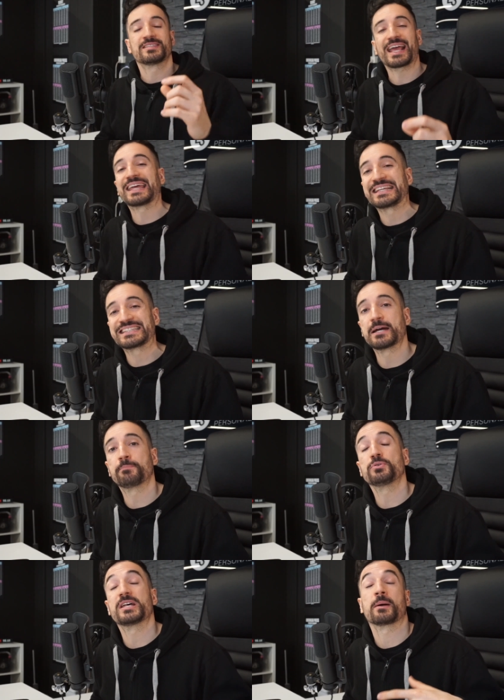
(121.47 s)
second
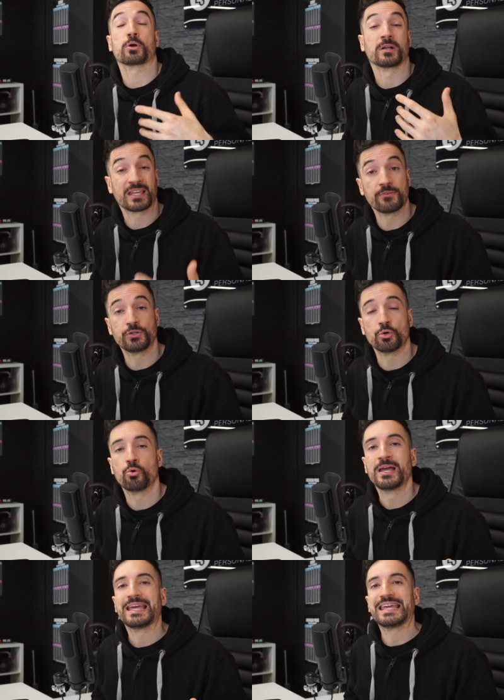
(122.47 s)
example that I'm gonna give
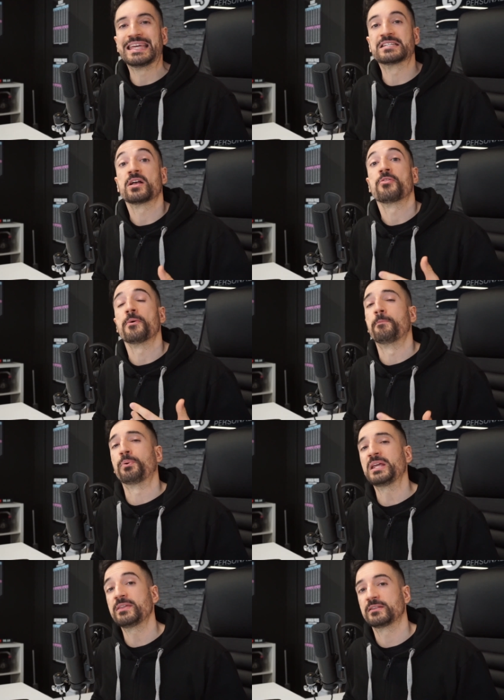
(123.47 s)
you is the
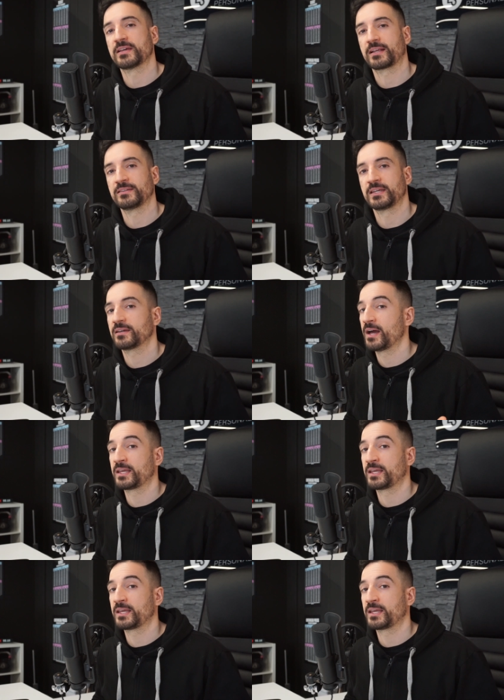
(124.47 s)
breathing technique.